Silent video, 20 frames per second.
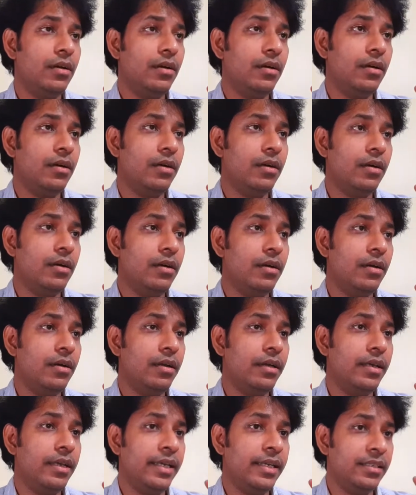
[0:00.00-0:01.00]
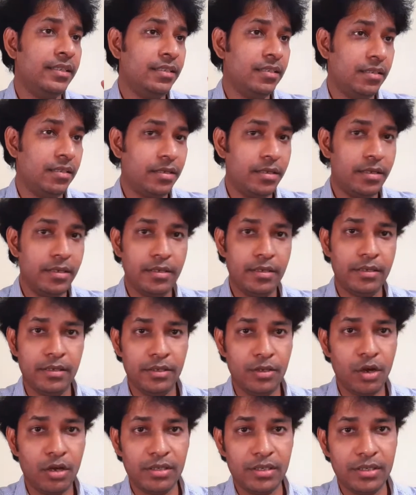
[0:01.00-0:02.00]
is not the
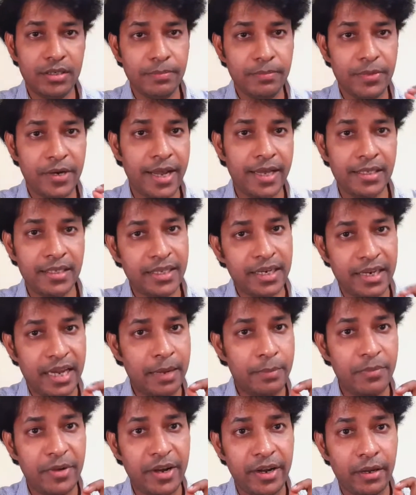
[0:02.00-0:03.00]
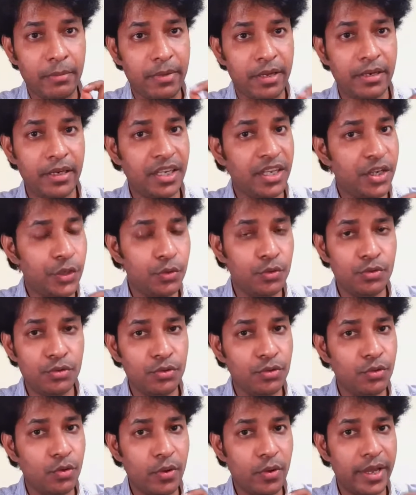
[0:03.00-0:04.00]
price that I am recommending you to go
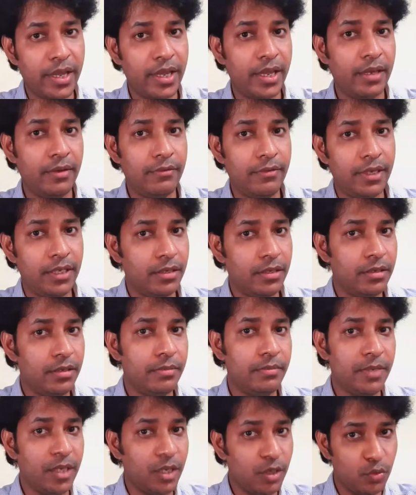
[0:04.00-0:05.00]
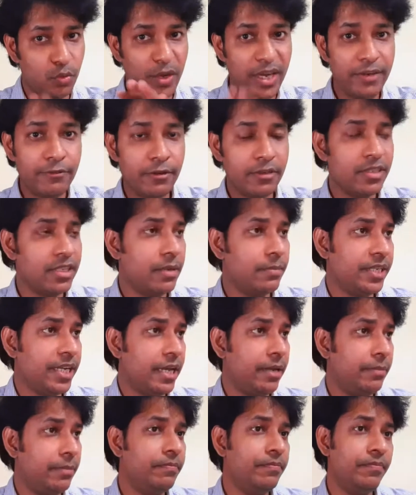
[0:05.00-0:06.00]
ahead with, because wait for some time.
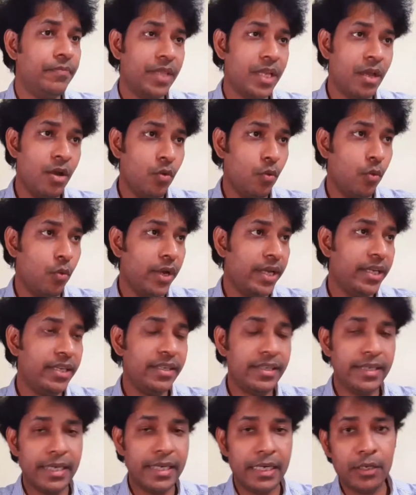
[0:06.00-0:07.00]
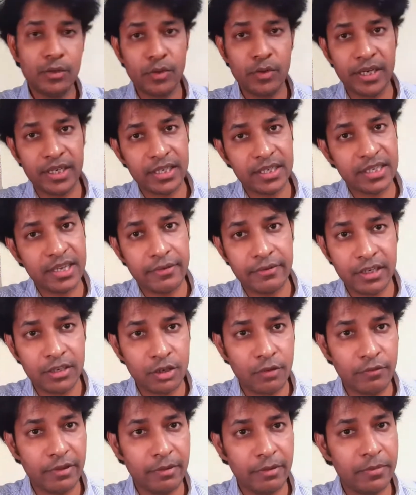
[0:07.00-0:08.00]
Wait till 27th November,
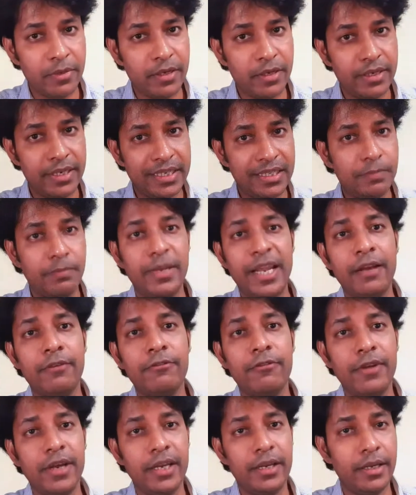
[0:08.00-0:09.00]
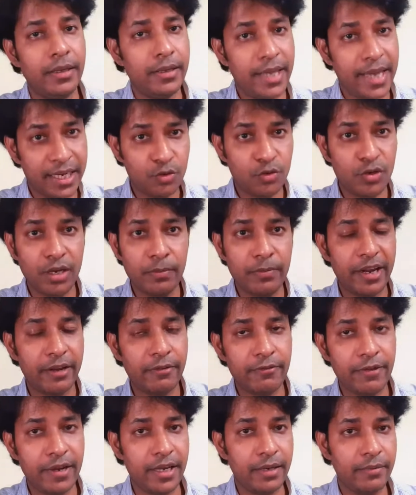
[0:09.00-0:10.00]
this Black Friday, actual Black
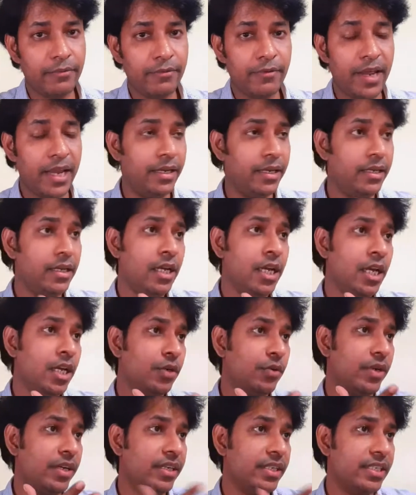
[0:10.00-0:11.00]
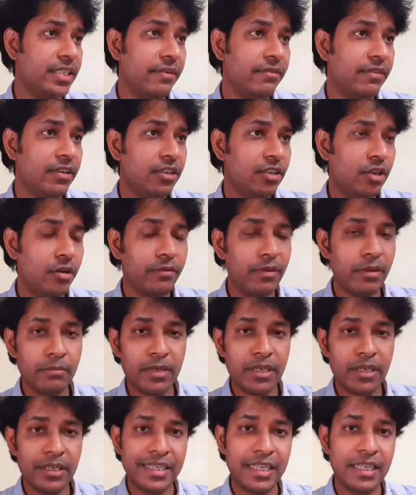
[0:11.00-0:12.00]
Friday, 27th November till
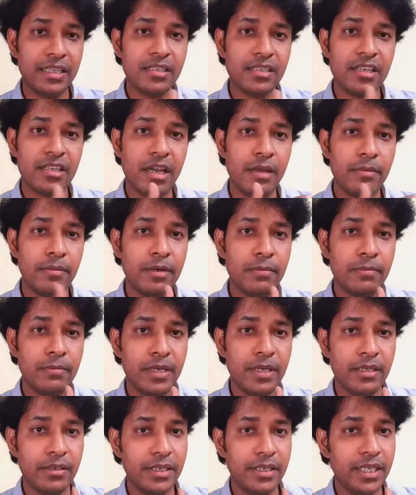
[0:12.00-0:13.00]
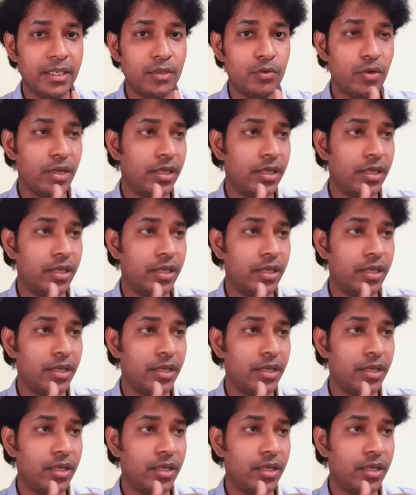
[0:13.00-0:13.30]
Cyber Monday, I think the